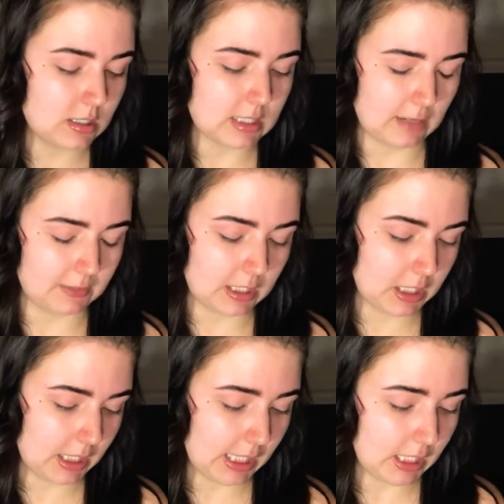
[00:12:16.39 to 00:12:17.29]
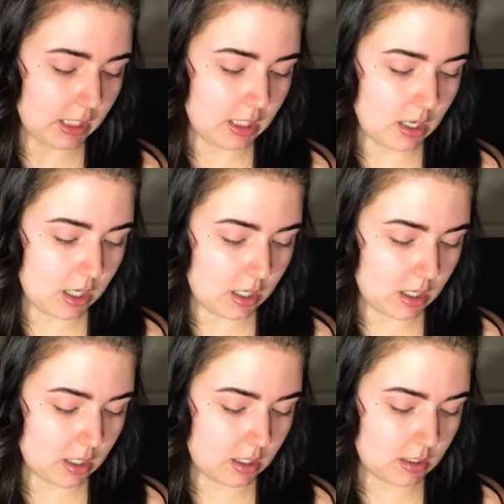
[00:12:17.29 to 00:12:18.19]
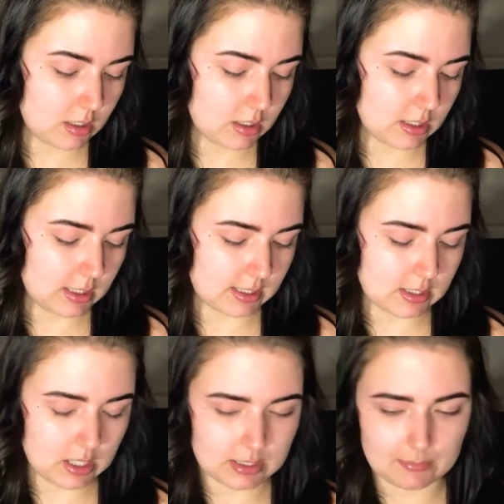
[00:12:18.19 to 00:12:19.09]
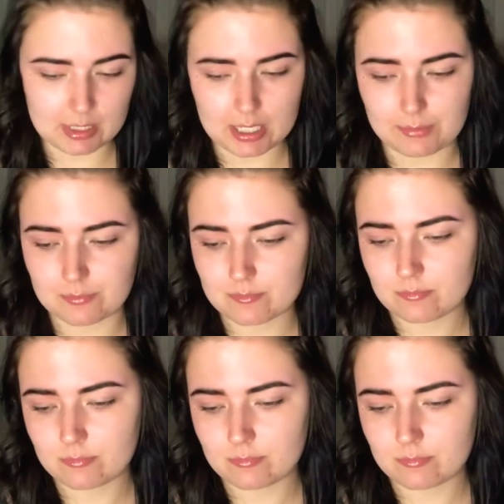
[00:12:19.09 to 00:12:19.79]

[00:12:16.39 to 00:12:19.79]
definitely. It's not something,